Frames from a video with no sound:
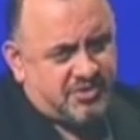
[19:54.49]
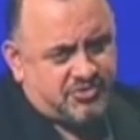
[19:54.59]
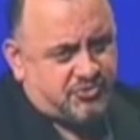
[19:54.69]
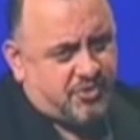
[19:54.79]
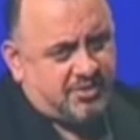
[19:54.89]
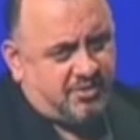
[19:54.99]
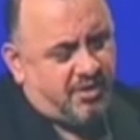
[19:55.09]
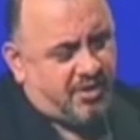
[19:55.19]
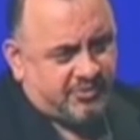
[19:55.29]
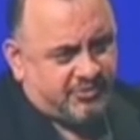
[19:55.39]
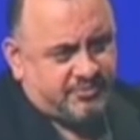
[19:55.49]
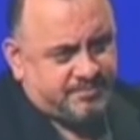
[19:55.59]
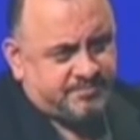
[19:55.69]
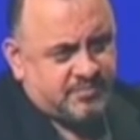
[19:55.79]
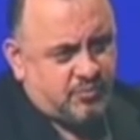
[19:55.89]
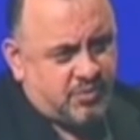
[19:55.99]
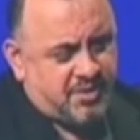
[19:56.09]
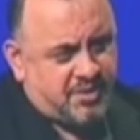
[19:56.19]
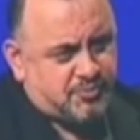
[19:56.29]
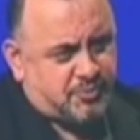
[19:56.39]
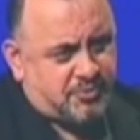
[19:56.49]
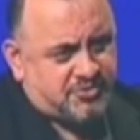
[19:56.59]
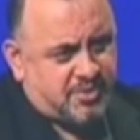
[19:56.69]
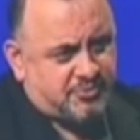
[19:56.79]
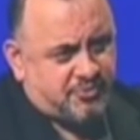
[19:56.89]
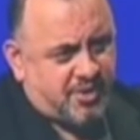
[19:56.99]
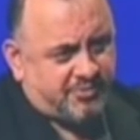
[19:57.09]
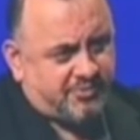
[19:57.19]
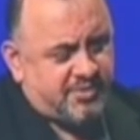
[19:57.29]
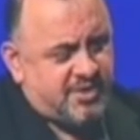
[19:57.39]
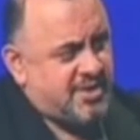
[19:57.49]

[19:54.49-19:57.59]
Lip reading: in straight lines when they explore substrates.